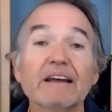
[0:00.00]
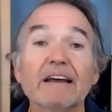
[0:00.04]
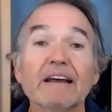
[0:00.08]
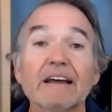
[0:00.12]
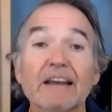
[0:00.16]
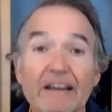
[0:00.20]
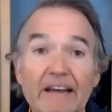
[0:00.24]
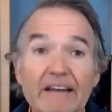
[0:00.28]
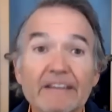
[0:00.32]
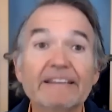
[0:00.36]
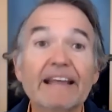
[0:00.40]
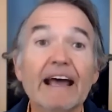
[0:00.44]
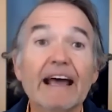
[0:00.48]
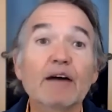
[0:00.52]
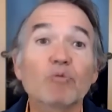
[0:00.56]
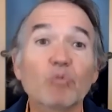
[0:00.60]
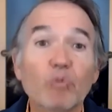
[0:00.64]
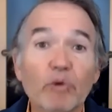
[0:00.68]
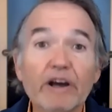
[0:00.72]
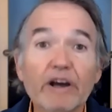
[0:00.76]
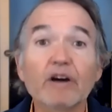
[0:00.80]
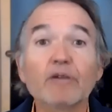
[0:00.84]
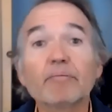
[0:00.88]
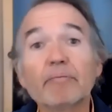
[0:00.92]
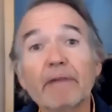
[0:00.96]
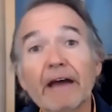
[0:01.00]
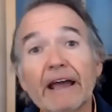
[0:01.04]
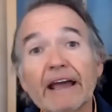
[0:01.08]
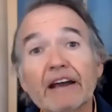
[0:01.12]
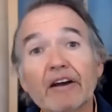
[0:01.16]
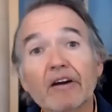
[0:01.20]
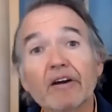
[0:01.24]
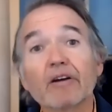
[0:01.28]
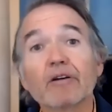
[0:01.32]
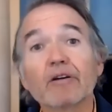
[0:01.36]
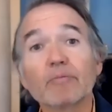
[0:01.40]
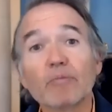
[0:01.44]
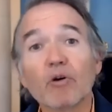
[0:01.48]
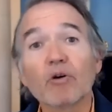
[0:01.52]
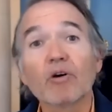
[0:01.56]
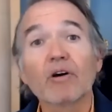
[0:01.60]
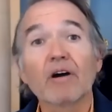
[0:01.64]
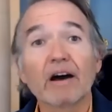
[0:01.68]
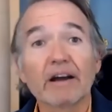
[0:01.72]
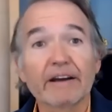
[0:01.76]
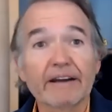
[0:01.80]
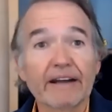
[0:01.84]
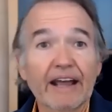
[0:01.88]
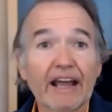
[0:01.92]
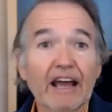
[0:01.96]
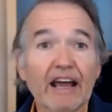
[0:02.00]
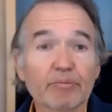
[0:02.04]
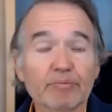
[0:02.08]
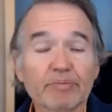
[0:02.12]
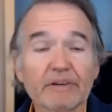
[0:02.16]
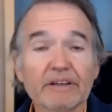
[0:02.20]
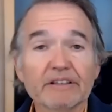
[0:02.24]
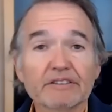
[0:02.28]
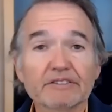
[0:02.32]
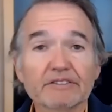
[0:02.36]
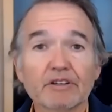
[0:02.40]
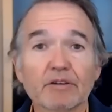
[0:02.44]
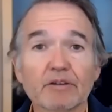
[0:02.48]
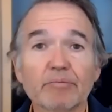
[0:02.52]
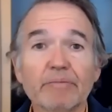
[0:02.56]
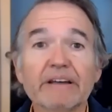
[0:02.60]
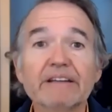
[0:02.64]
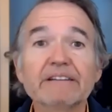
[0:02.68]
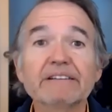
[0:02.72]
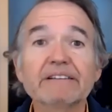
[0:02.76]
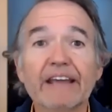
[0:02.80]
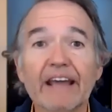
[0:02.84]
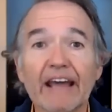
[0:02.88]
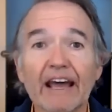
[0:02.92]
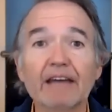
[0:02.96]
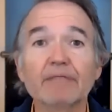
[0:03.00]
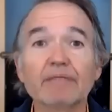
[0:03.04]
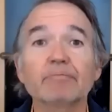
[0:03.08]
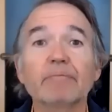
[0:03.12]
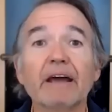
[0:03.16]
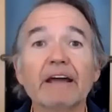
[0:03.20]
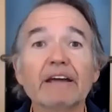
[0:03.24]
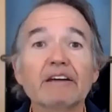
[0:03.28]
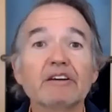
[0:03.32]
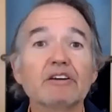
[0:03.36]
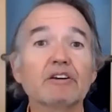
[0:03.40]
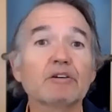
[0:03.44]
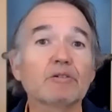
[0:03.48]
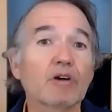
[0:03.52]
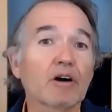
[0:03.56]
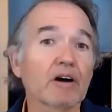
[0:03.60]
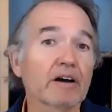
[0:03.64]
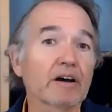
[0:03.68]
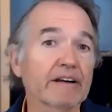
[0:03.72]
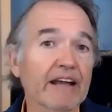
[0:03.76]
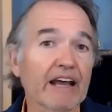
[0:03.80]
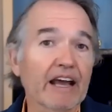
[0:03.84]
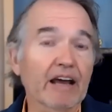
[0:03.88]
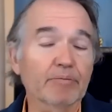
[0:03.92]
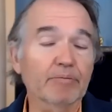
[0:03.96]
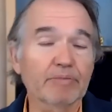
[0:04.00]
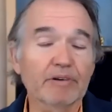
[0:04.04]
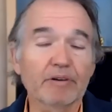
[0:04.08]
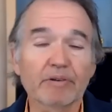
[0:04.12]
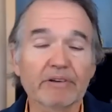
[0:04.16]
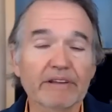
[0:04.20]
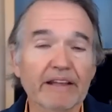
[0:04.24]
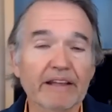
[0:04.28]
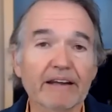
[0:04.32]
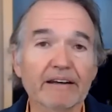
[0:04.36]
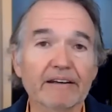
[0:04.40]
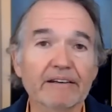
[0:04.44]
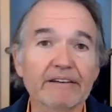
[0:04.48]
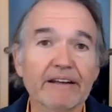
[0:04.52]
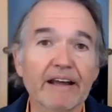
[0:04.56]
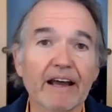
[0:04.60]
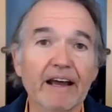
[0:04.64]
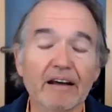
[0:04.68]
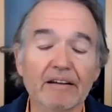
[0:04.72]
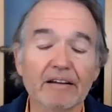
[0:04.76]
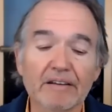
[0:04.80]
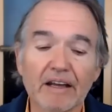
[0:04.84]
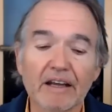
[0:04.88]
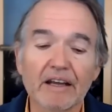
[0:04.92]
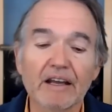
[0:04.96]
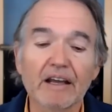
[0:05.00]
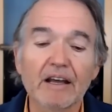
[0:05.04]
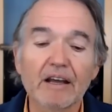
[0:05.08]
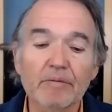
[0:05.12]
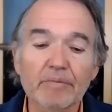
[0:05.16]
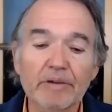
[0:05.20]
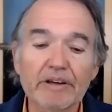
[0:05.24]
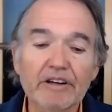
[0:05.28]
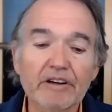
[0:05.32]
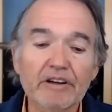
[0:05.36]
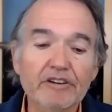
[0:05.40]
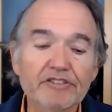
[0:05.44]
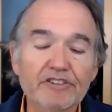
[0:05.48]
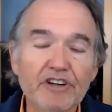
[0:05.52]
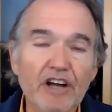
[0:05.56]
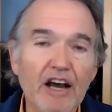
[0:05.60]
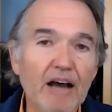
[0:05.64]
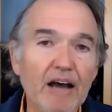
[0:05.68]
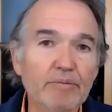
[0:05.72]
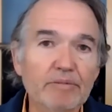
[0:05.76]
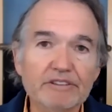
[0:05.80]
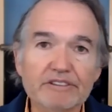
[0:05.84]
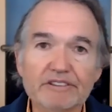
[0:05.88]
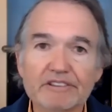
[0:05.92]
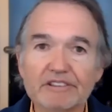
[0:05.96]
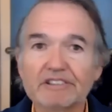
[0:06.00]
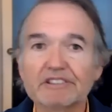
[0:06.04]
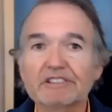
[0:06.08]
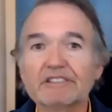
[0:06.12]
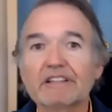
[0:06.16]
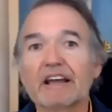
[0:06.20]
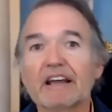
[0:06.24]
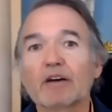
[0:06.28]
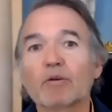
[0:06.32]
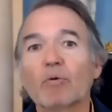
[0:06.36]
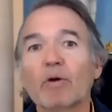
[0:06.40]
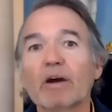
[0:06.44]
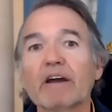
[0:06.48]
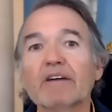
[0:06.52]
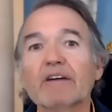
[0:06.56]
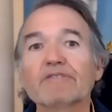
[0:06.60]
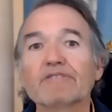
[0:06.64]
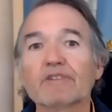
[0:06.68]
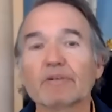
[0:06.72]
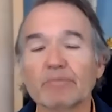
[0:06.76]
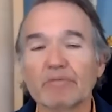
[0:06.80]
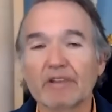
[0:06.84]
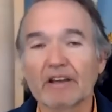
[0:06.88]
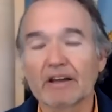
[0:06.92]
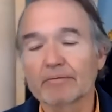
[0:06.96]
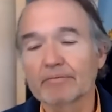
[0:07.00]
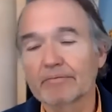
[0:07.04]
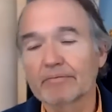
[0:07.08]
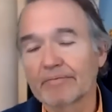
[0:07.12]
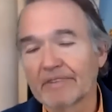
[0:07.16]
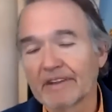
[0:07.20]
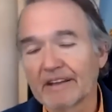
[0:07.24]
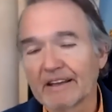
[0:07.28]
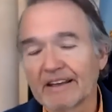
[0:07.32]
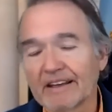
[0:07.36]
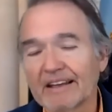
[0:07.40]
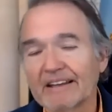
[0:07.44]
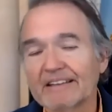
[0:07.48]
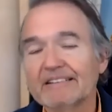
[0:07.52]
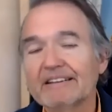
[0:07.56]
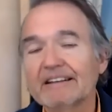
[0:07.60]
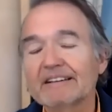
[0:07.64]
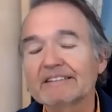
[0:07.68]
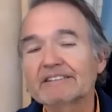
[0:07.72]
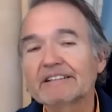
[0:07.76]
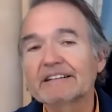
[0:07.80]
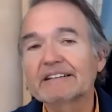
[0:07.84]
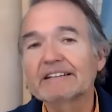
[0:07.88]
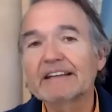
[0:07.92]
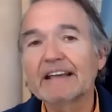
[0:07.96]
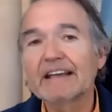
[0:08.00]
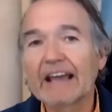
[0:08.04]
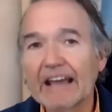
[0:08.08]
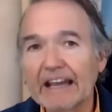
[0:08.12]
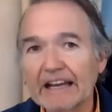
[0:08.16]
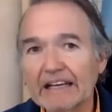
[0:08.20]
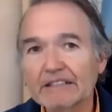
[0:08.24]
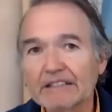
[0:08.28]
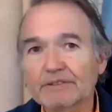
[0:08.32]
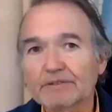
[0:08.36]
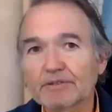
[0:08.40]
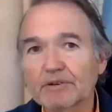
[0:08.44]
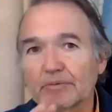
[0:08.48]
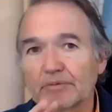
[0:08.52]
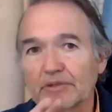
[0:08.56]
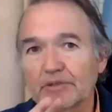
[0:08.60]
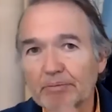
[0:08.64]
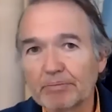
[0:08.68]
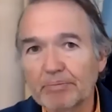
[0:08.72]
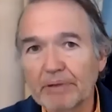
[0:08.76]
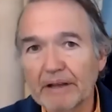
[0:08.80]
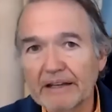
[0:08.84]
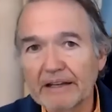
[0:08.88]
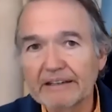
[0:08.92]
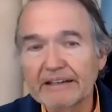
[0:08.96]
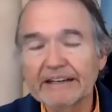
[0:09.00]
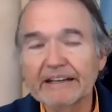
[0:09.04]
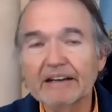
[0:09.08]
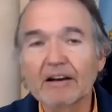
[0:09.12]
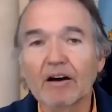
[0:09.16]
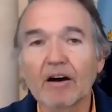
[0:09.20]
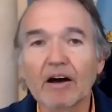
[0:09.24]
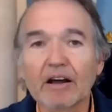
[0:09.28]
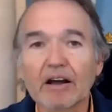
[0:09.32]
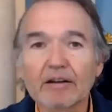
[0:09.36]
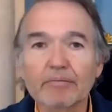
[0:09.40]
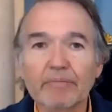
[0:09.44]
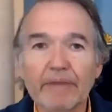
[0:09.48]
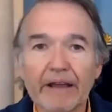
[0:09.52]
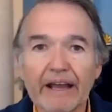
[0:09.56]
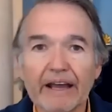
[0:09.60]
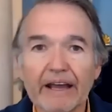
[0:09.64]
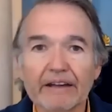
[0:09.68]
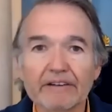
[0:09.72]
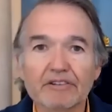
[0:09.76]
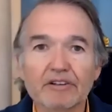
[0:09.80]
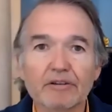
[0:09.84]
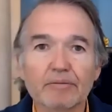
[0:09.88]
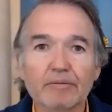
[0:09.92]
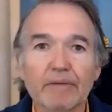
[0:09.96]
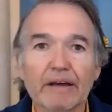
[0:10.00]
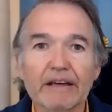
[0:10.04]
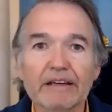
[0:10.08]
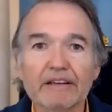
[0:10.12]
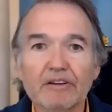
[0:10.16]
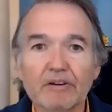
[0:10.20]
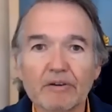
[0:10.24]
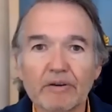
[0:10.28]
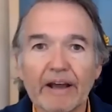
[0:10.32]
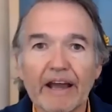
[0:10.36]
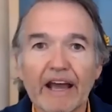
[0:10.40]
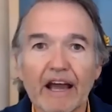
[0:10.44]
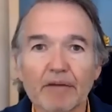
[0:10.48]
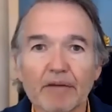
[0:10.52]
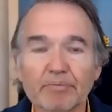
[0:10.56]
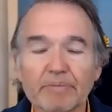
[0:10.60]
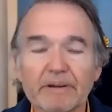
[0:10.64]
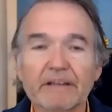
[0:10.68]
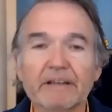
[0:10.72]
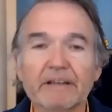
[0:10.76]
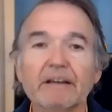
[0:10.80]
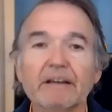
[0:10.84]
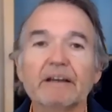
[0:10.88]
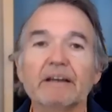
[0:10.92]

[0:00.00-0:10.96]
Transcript: That will make her more unhappy. So men can make you unhappy without a doubt. But your job is to stay away from them disengage from depending on a man to make you happy.